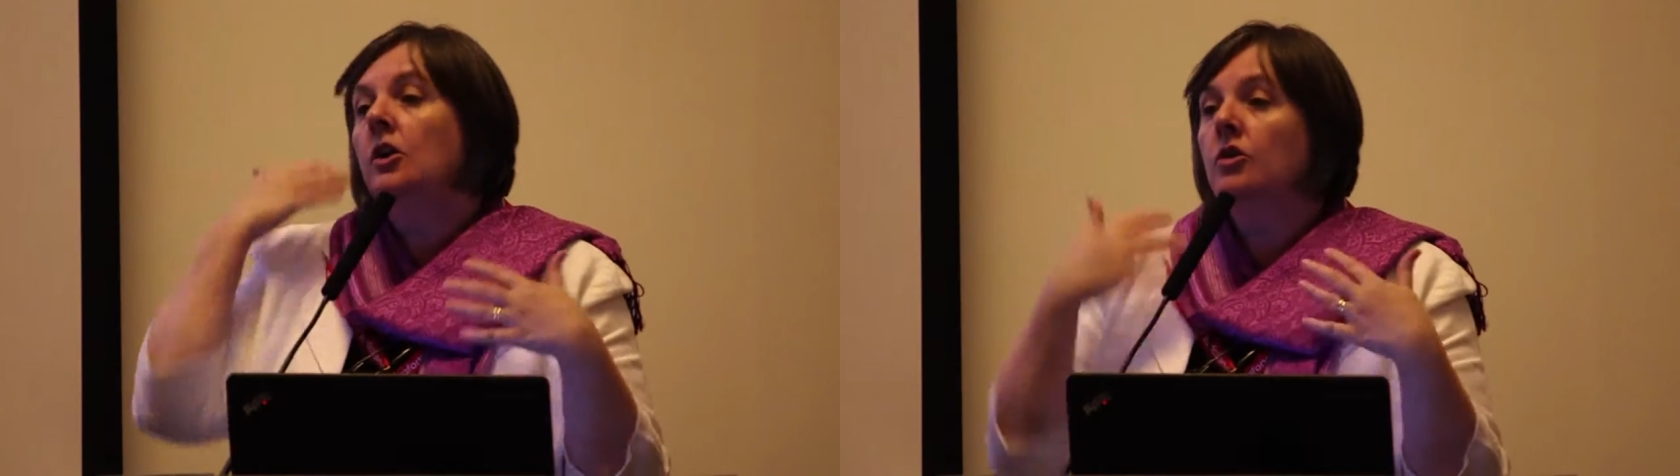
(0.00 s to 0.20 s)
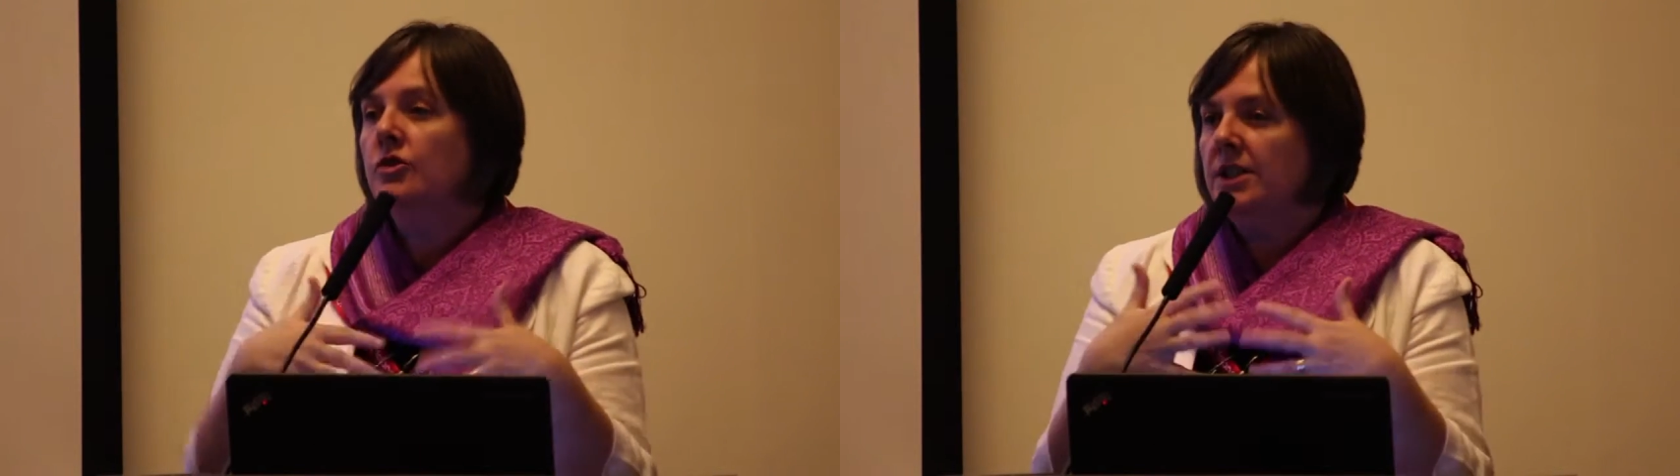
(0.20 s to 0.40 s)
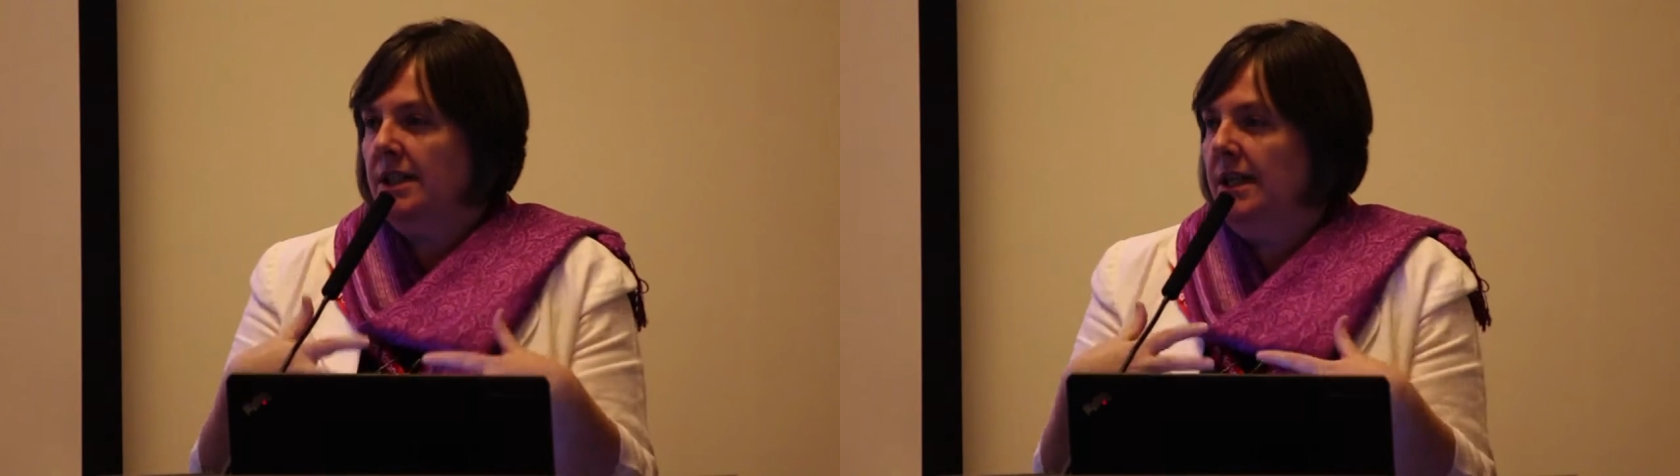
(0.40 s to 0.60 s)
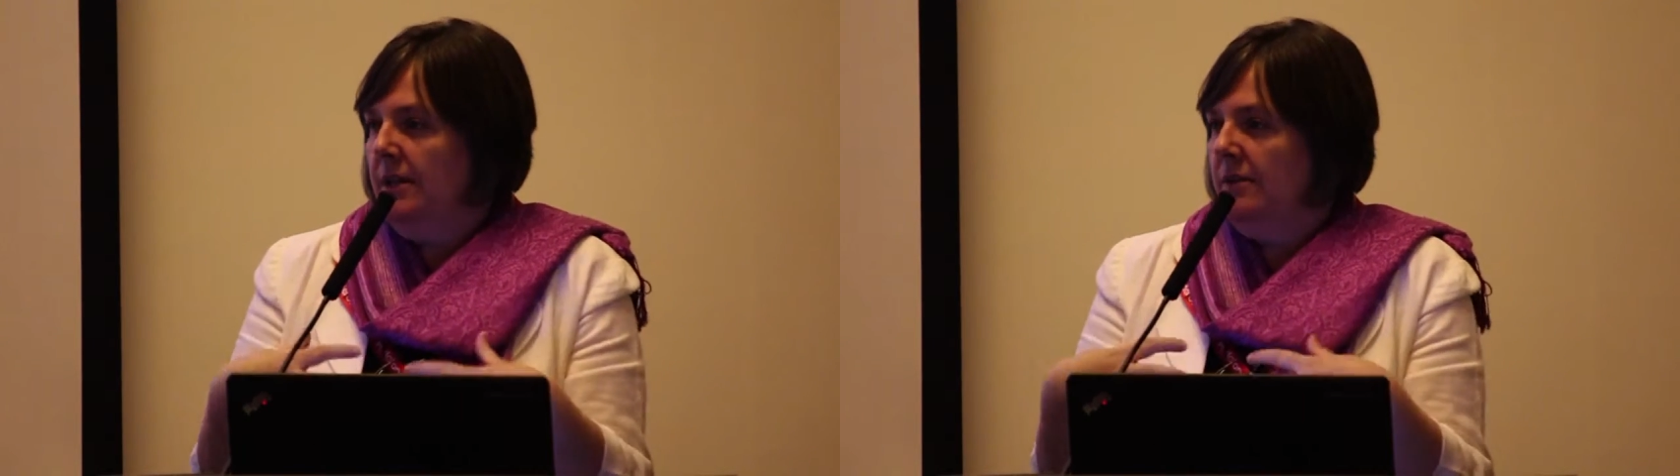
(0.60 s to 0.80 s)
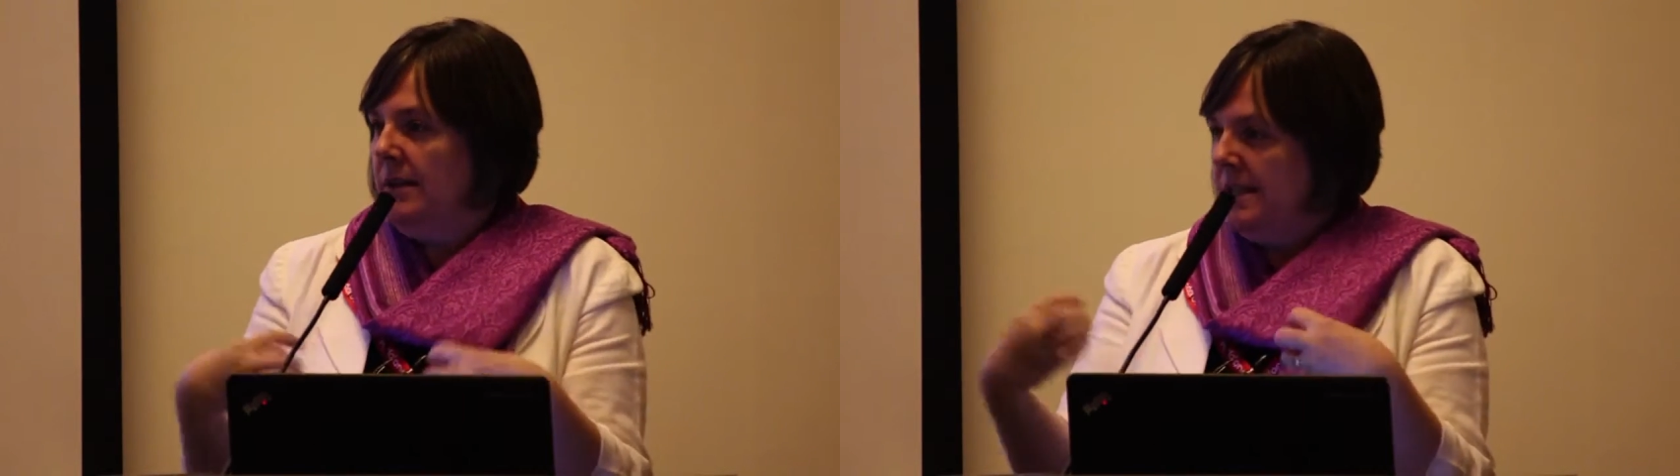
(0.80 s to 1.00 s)
good
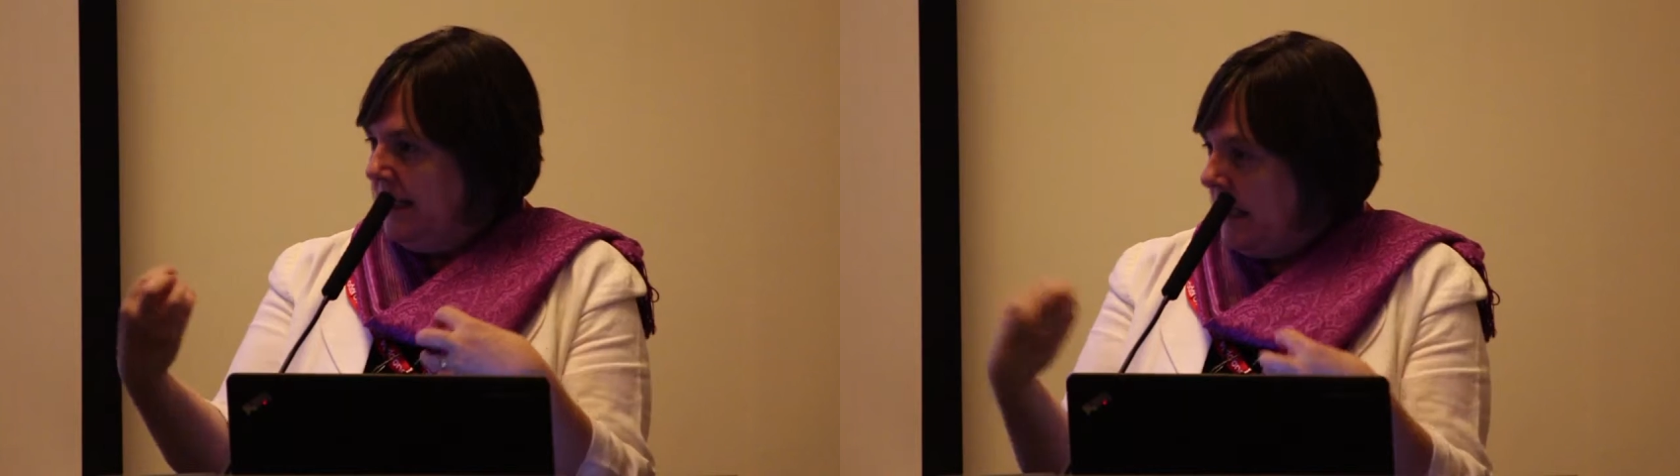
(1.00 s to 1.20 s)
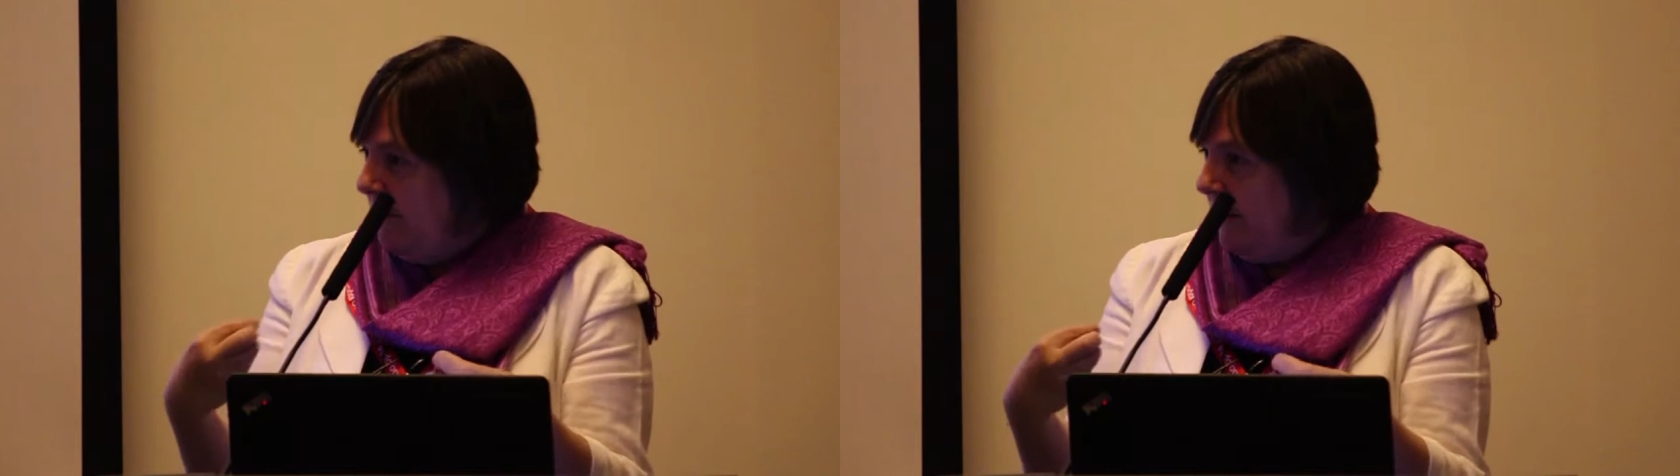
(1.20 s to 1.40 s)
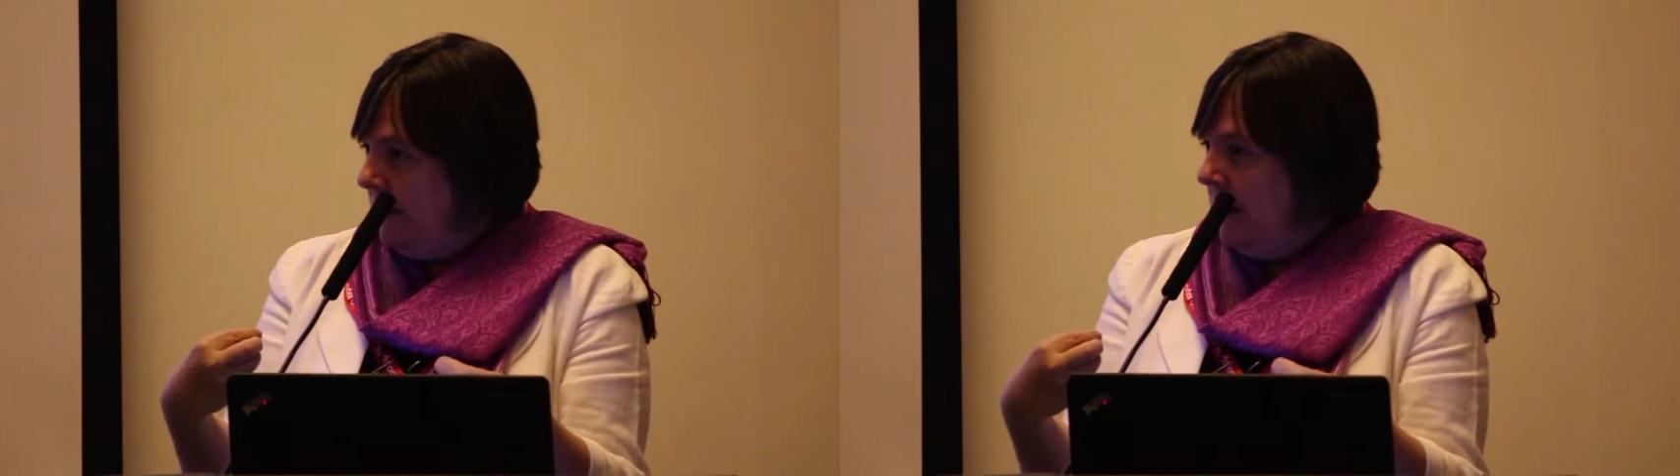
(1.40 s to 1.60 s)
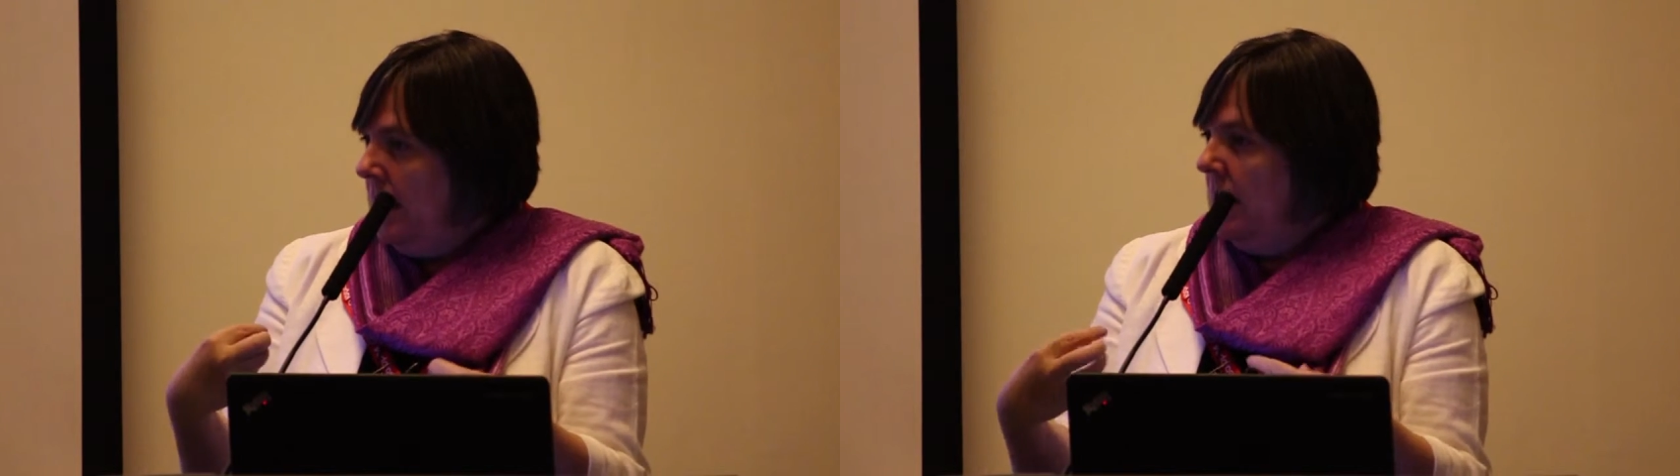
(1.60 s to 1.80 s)
adherence and keeping